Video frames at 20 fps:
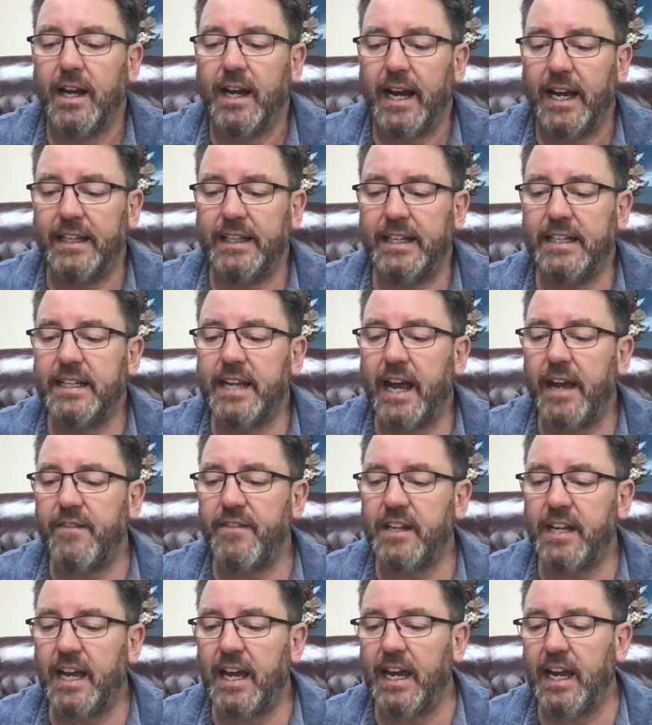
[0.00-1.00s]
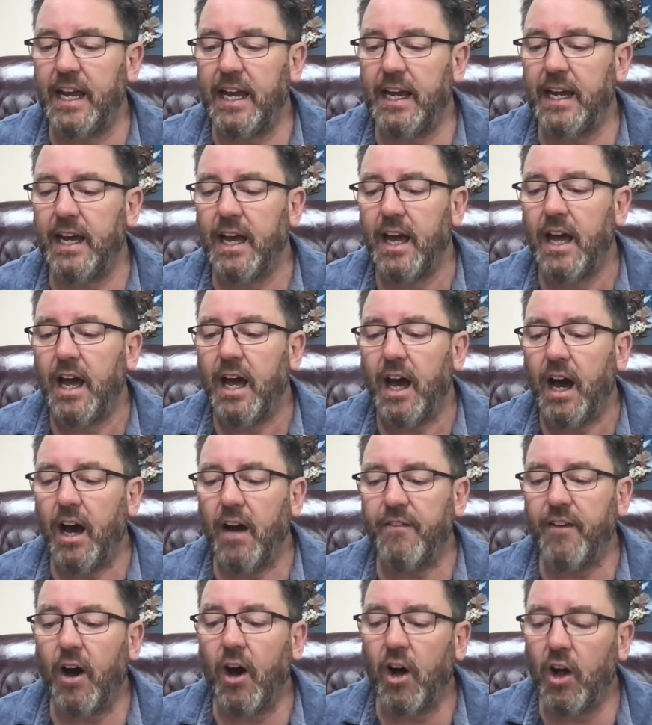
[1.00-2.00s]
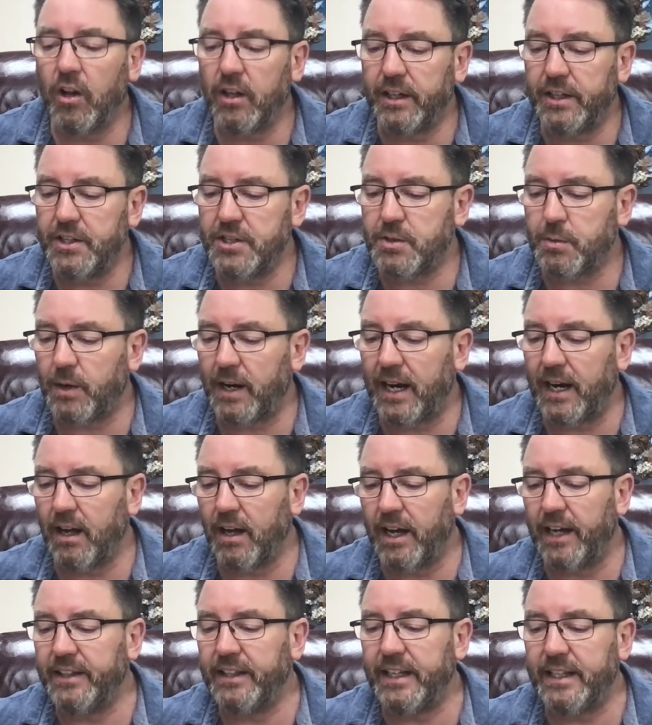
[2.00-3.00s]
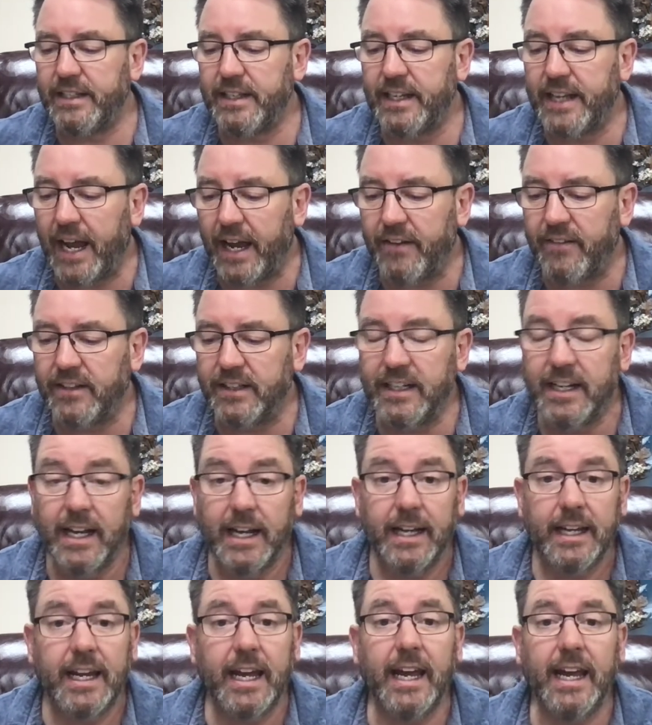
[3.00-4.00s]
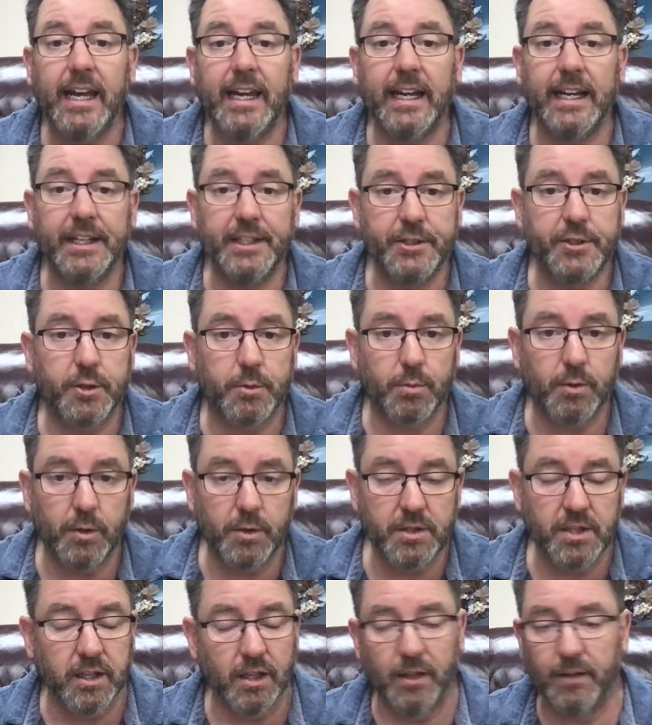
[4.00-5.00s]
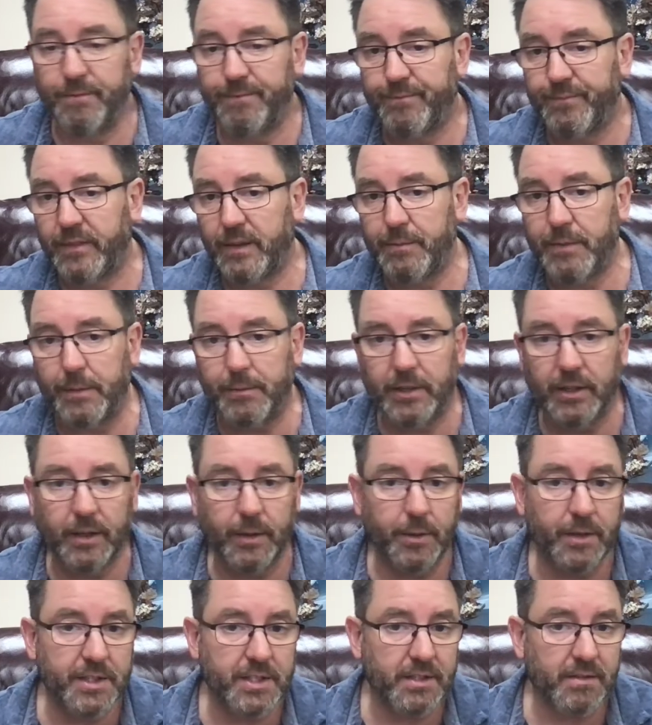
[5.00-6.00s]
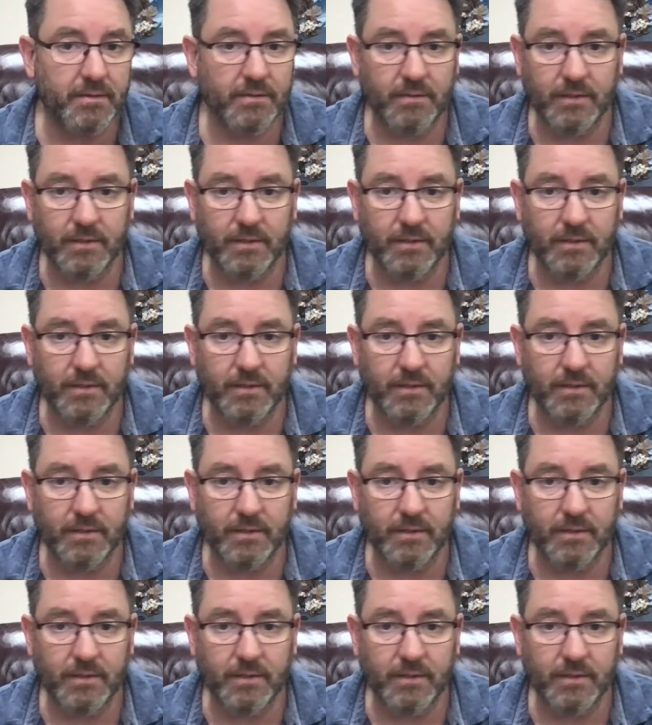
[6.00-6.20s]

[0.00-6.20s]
And then David, king of all Israel, and then David, king in Jerusalem. Remember, there was,